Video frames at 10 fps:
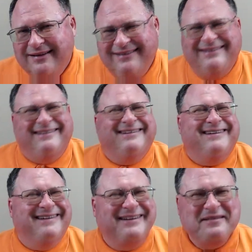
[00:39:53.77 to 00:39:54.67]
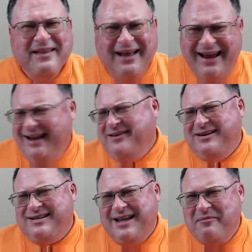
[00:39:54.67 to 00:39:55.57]
I can
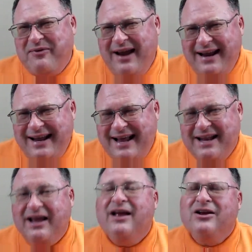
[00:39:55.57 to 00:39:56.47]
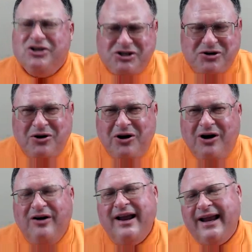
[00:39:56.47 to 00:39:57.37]
just step right in,
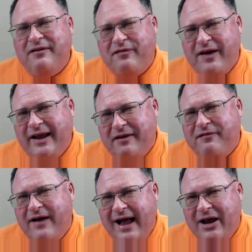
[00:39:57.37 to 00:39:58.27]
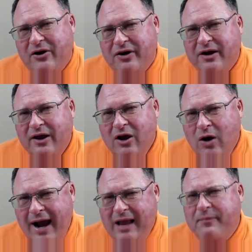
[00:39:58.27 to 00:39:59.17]
sure, and get fired. I
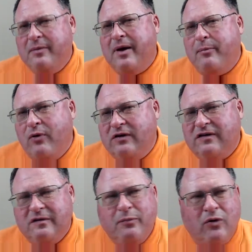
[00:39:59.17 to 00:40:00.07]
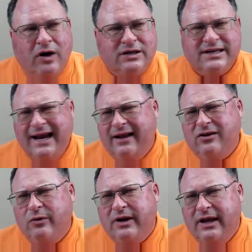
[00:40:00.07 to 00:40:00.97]
could be my boss's boss. I could do
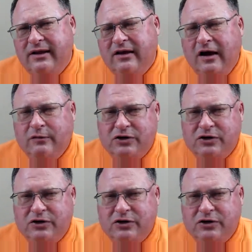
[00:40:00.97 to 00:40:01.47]
what he does or